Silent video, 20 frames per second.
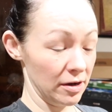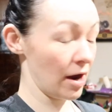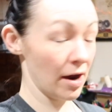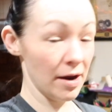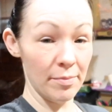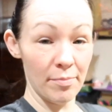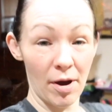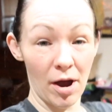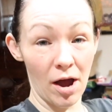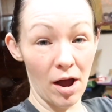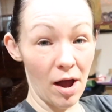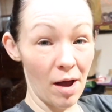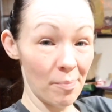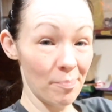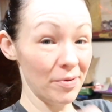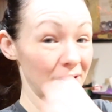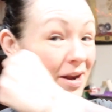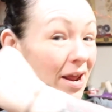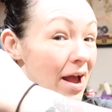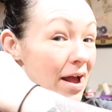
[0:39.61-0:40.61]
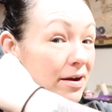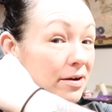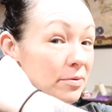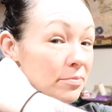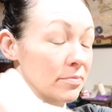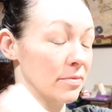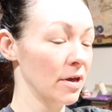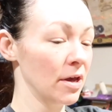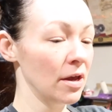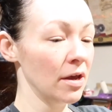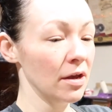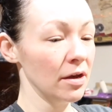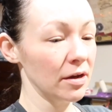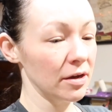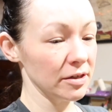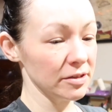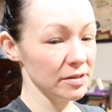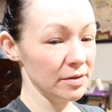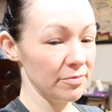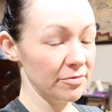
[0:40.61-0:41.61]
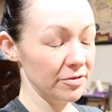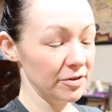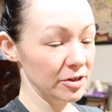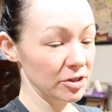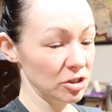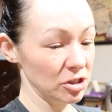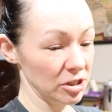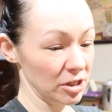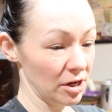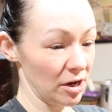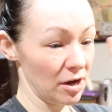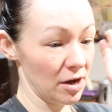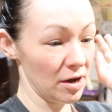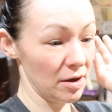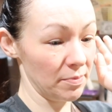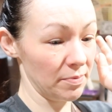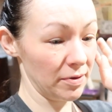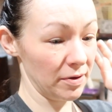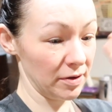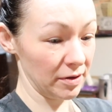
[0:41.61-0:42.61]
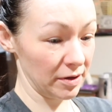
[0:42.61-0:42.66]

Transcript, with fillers: I'm up and at 'em because I'm finishing up